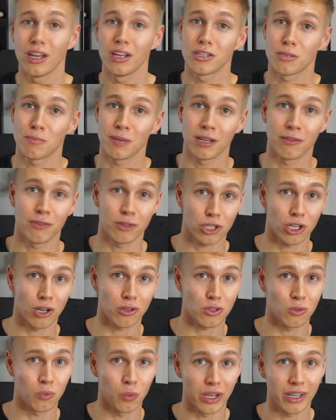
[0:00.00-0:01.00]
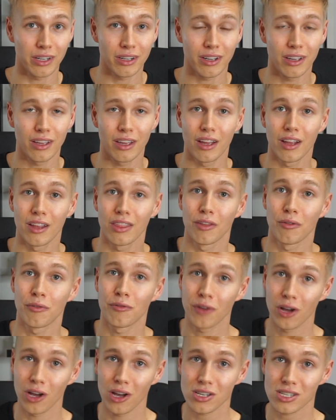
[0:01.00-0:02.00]
to be in a chance to win. The
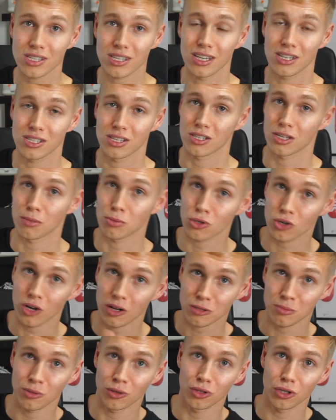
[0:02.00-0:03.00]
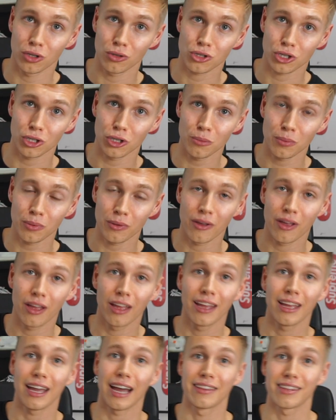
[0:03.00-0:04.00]
first is to subscribe to me on YouTube,
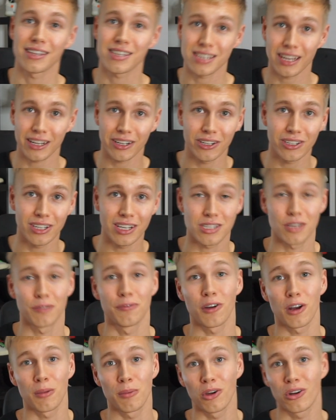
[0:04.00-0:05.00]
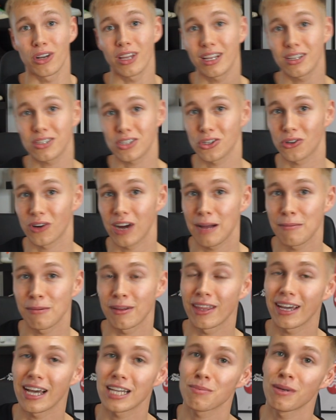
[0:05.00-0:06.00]
and the second is to follow me on Instagram.
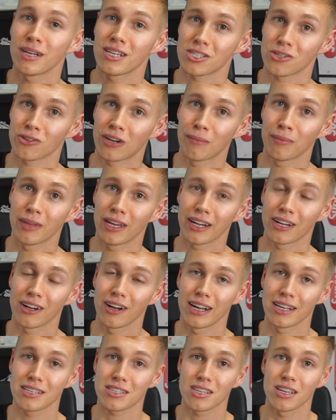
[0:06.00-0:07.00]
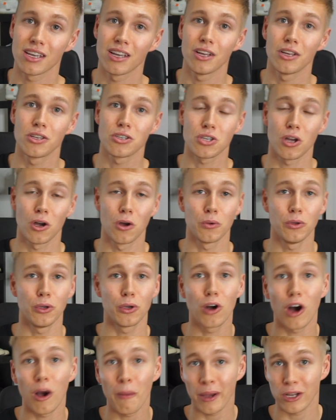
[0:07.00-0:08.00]
That is my Instagram there, guys. So you've
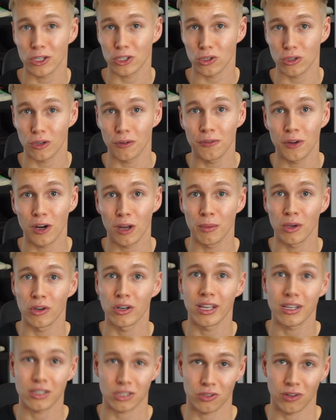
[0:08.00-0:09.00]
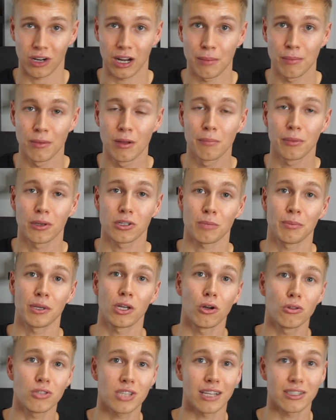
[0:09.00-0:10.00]
got to make sure you follow me on Instagram, because I'll be
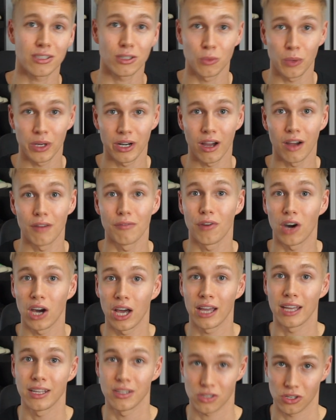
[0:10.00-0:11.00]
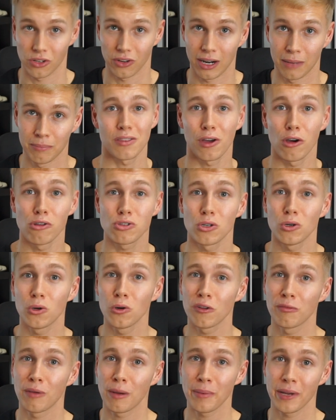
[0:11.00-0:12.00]
contacting the winner via Instagram. Those are all
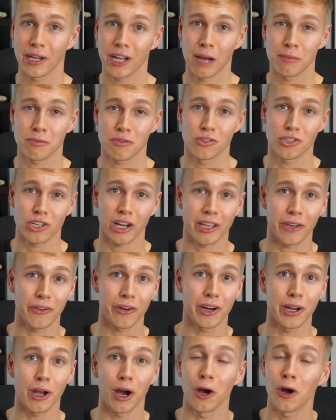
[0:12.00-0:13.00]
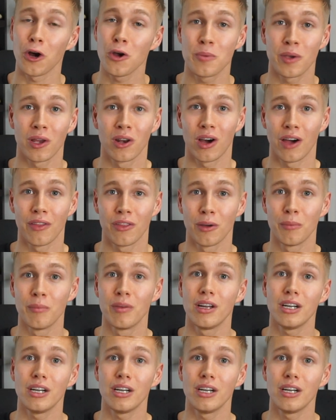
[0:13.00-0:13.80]
of my pickups for January. I hope you like them.